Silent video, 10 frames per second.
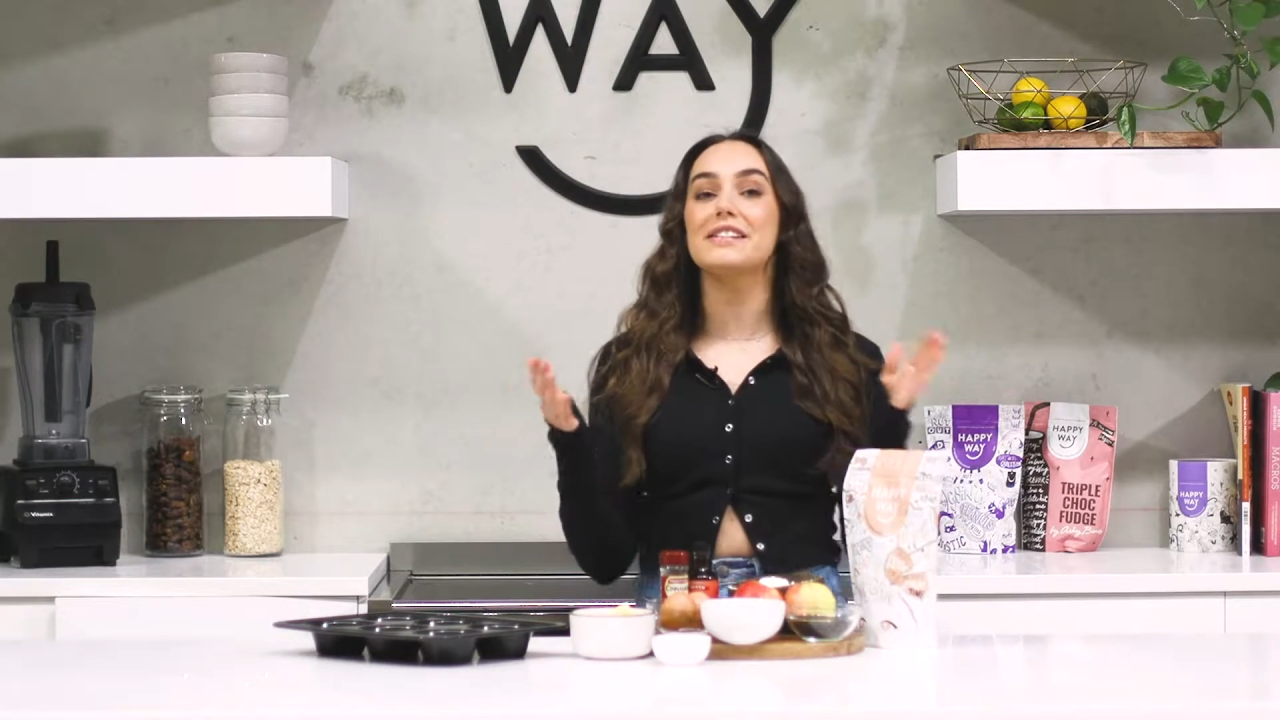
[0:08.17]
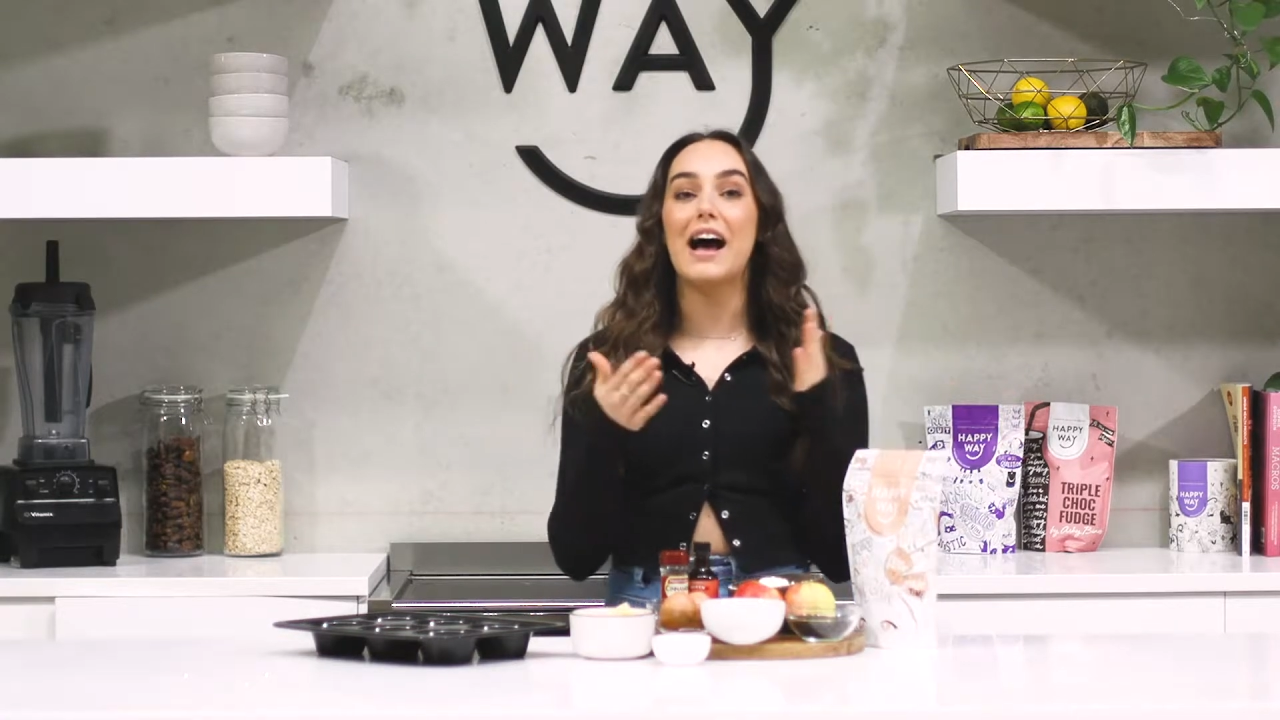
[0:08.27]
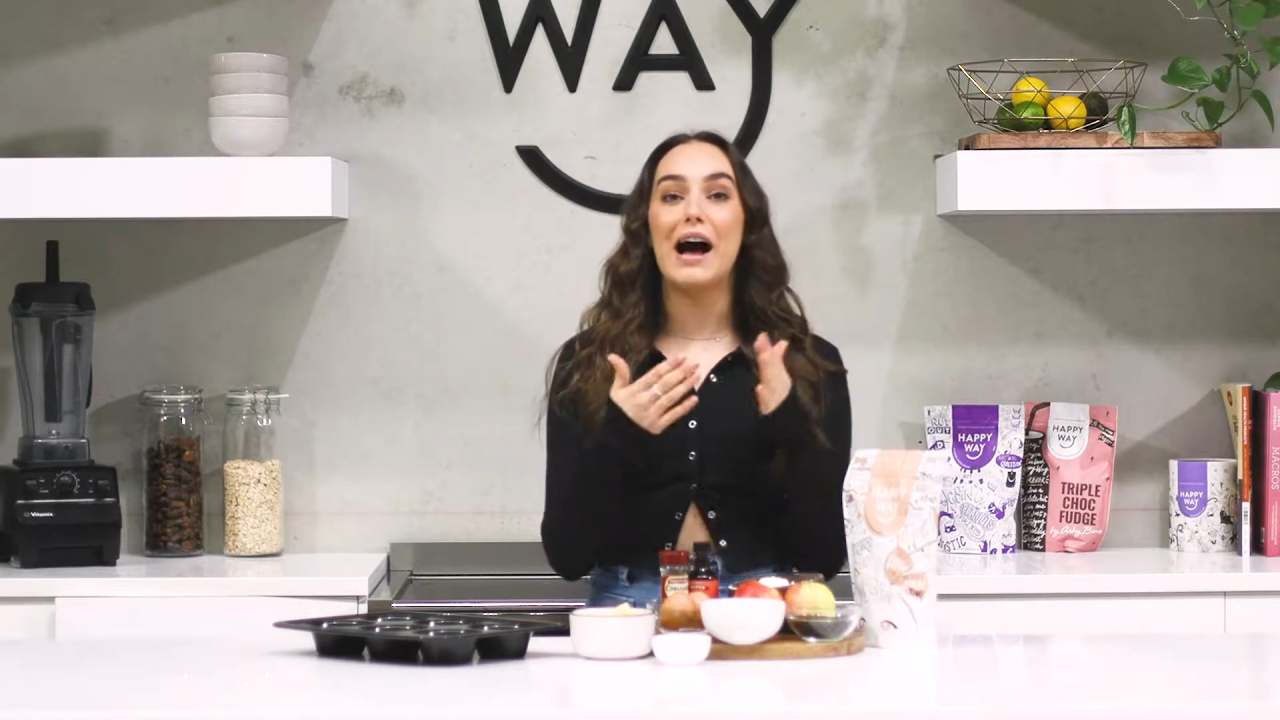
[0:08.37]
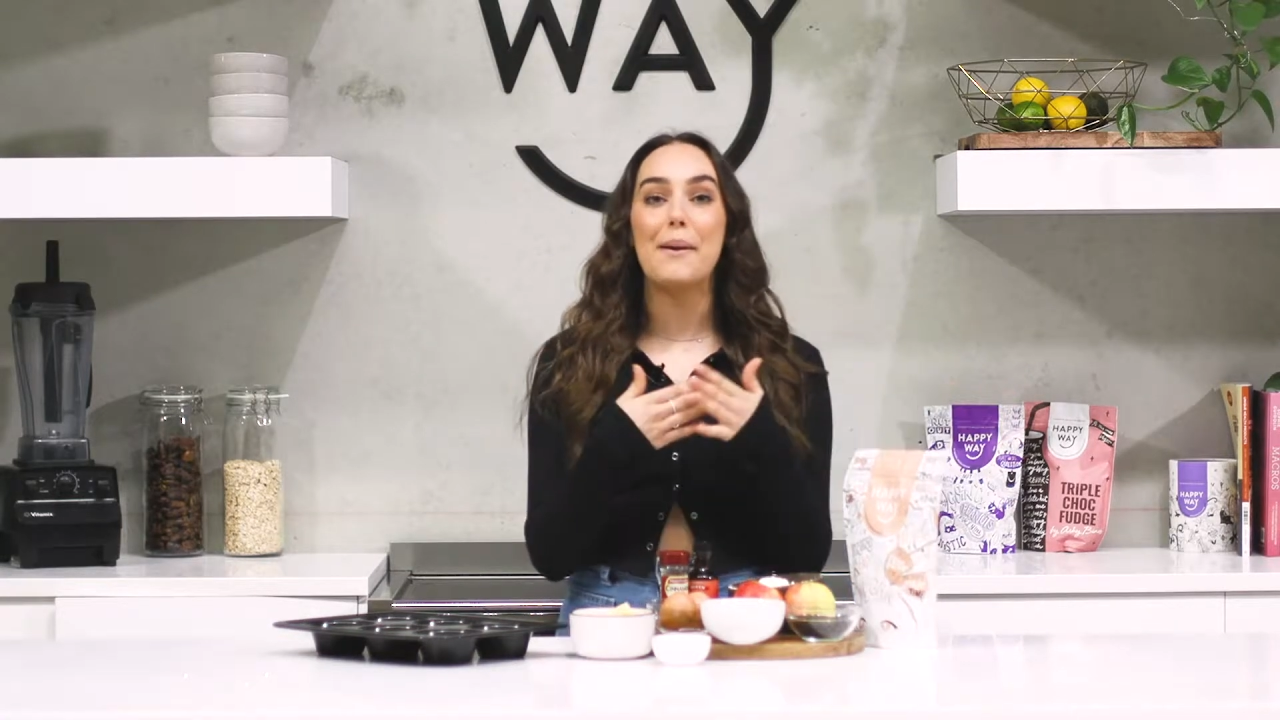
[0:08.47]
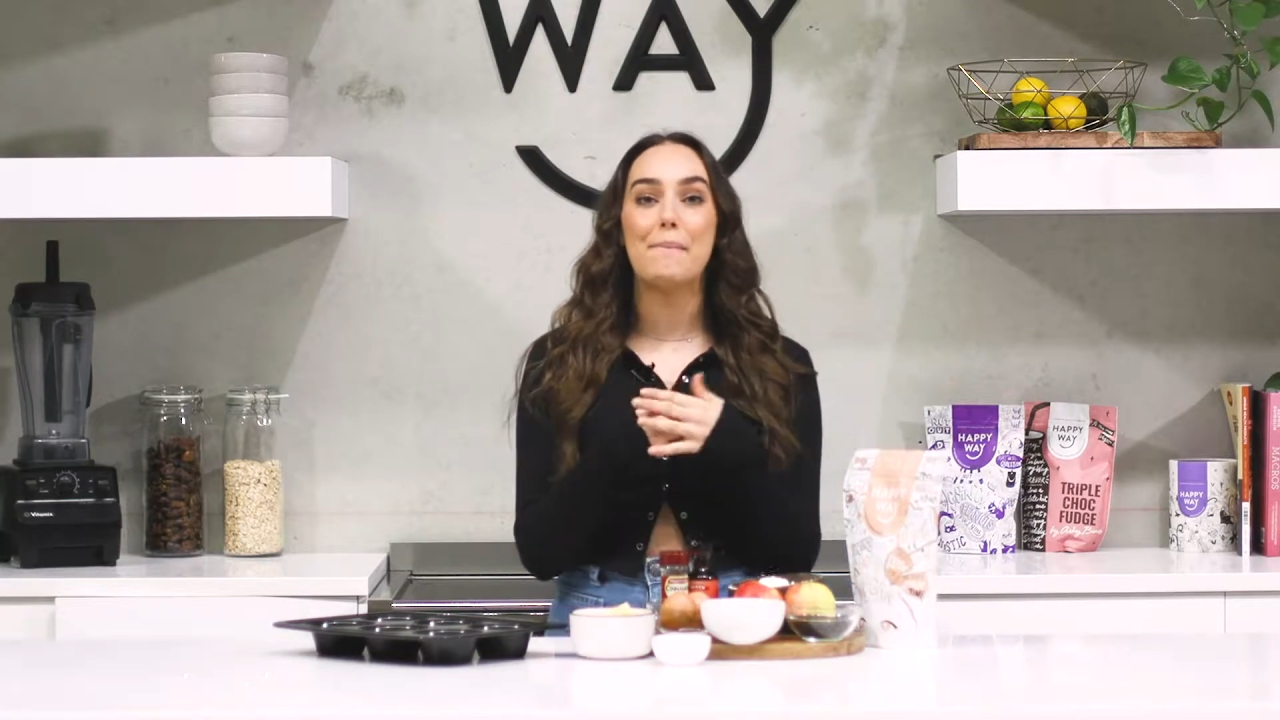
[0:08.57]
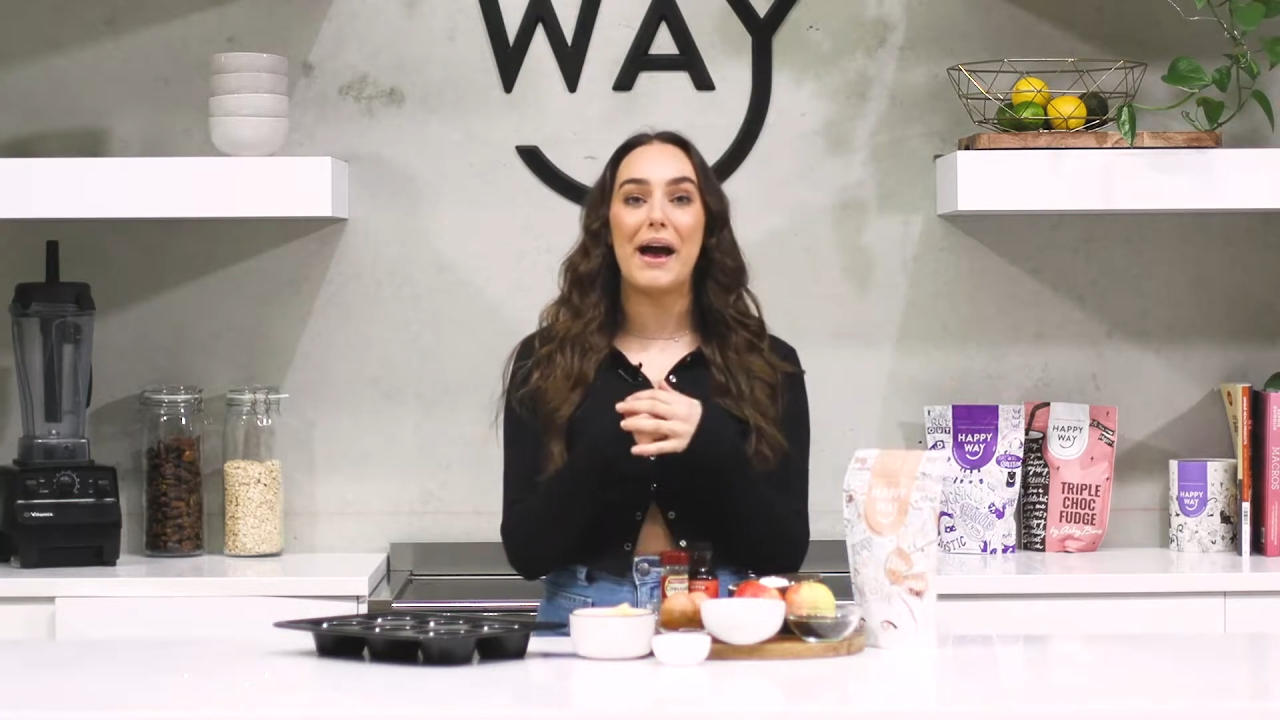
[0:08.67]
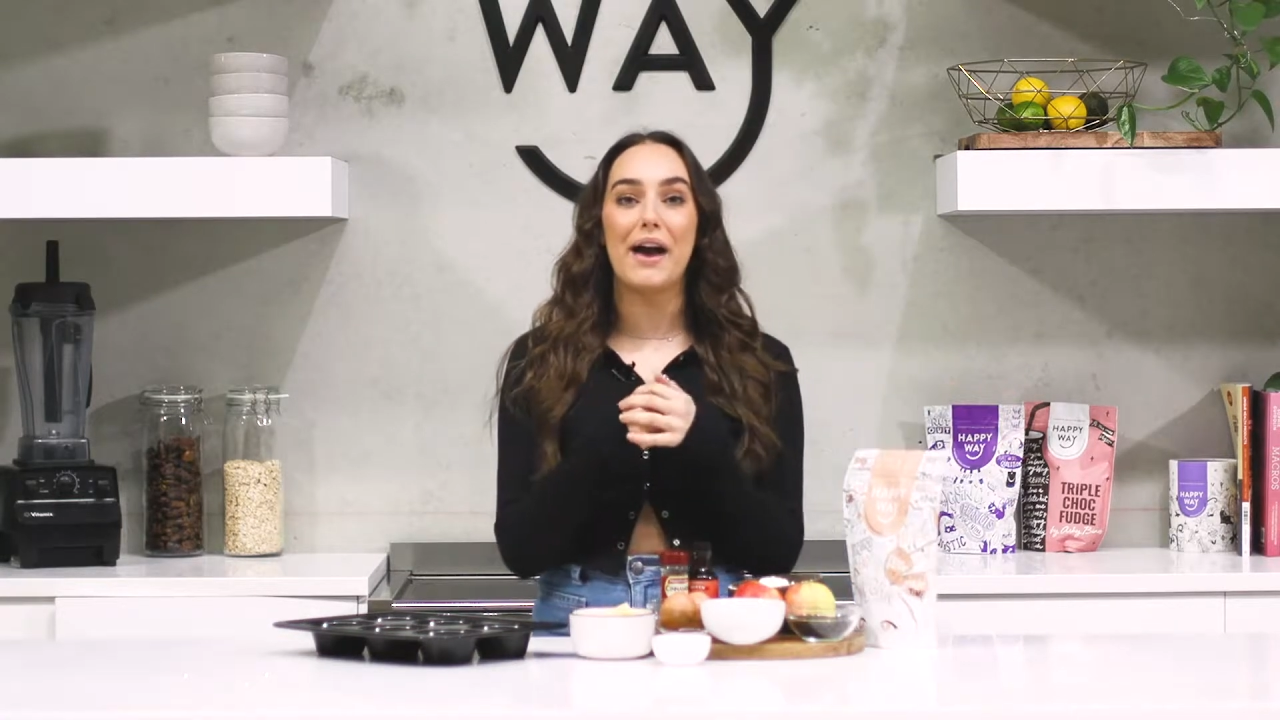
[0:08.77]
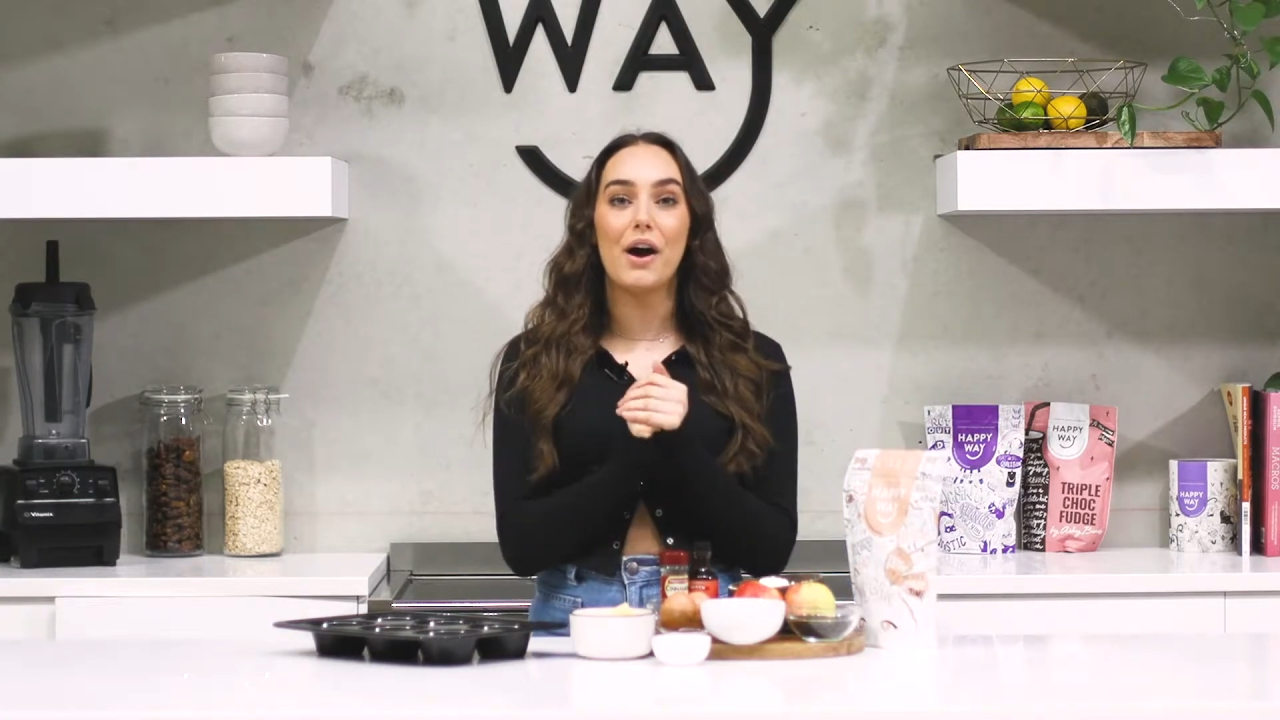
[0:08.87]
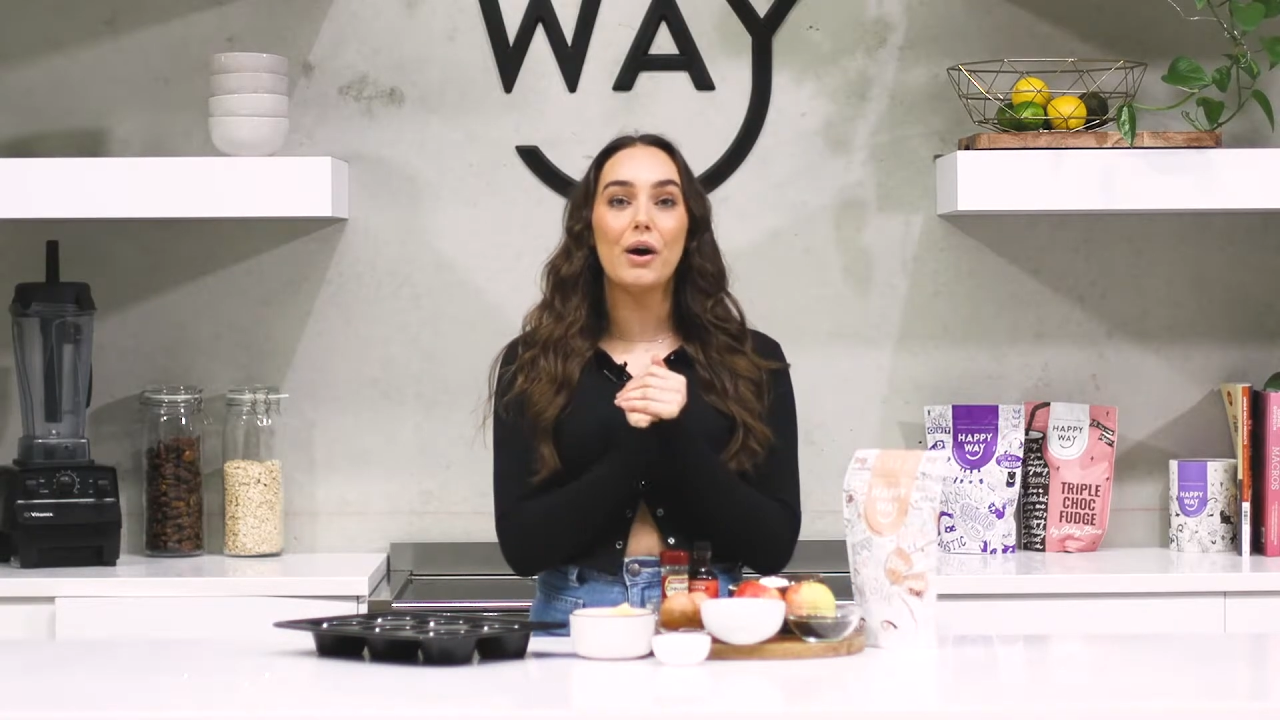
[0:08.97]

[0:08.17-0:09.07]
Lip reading: are my